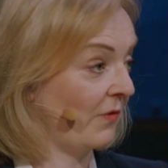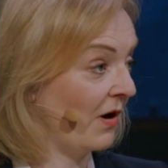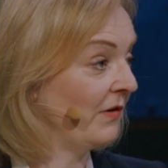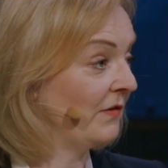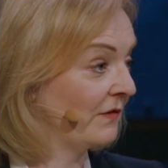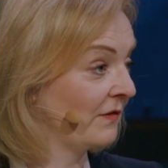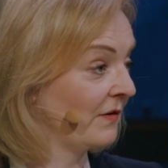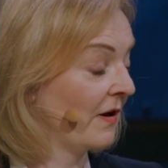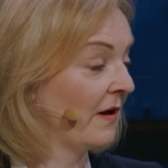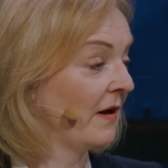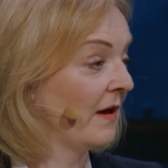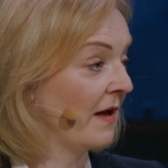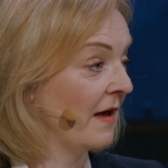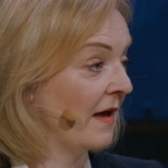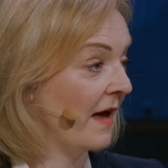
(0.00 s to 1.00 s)
us.
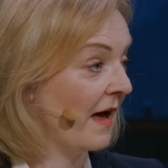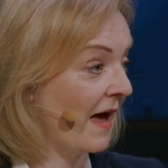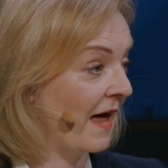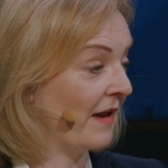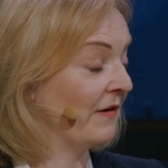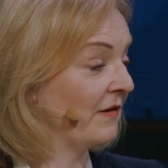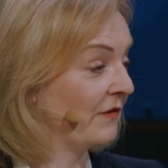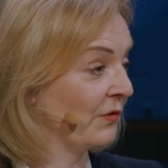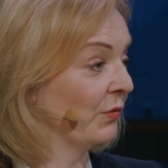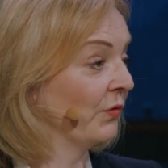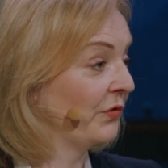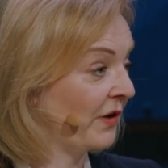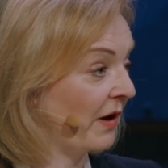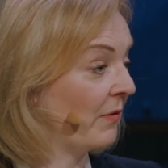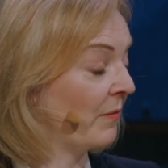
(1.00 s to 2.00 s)
And it's
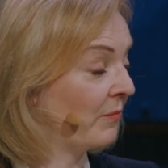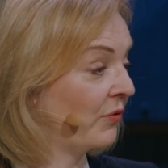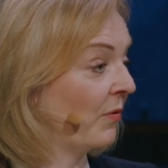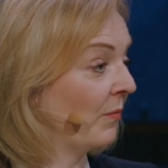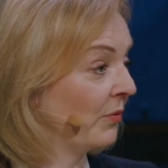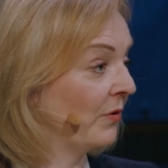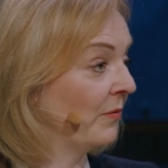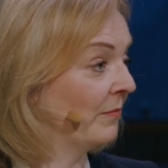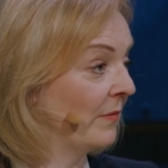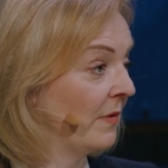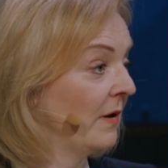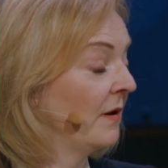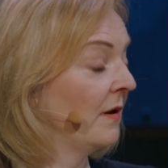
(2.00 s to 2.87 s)
also a problem